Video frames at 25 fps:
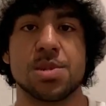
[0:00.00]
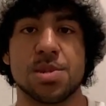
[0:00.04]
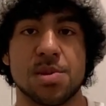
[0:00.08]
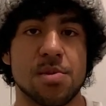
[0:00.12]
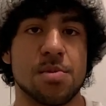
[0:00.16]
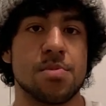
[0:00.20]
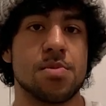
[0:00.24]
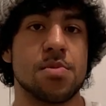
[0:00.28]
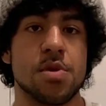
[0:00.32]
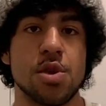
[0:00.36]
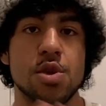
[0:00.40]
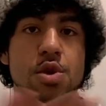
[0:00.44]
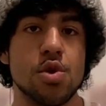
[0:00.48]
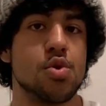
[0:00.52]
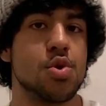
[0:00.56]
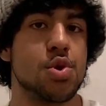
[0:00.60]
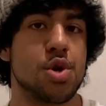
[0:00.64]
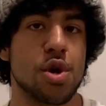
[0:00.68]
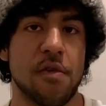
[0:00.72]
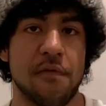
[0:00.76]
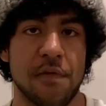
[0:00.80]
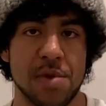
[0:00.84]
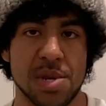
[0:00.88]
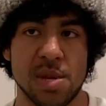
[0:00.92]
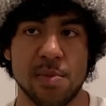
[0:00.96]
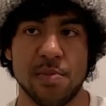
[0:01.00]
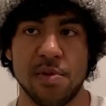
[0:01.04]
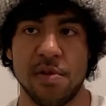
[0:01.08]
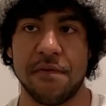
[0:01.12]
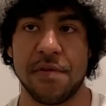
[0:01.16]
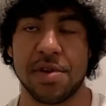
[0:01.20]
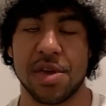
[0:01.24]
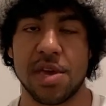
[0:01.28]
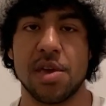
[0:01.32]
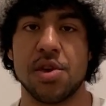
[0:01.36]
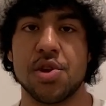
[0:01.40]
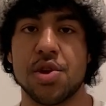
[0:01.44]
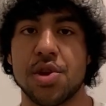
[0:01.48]
It's a huge
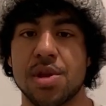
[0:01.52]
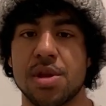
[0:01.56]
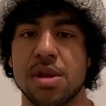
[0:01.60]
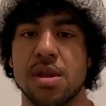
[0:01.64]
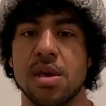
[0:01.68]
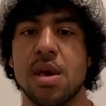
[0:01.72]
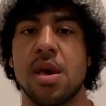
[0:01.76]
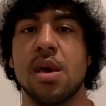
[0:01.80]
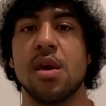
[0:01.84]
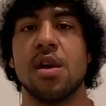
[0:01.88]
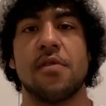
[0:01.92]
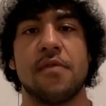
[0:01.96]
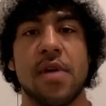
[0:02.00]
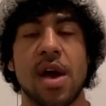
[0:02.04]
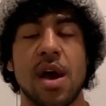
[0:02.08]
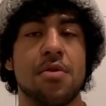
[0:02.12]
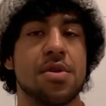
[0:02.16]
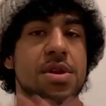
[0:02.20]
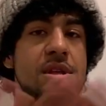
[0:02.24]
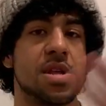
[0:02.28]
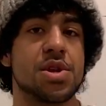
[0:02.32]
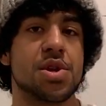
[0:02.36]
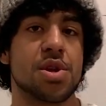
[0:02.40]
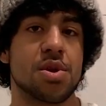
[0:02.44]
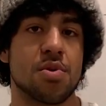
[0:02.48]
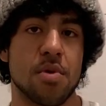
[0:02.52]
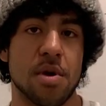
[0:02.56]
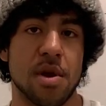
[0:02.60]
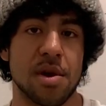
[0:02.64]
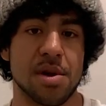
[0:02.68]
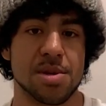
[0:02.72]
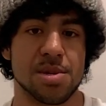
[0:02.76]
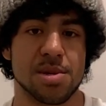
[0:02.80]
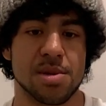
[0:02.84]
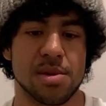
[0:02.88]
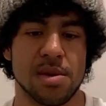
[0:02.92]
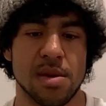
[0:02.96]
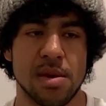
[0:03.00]
oversimplification of how an engine
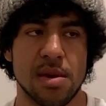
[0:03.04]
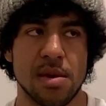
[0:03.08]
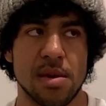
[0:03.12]
works,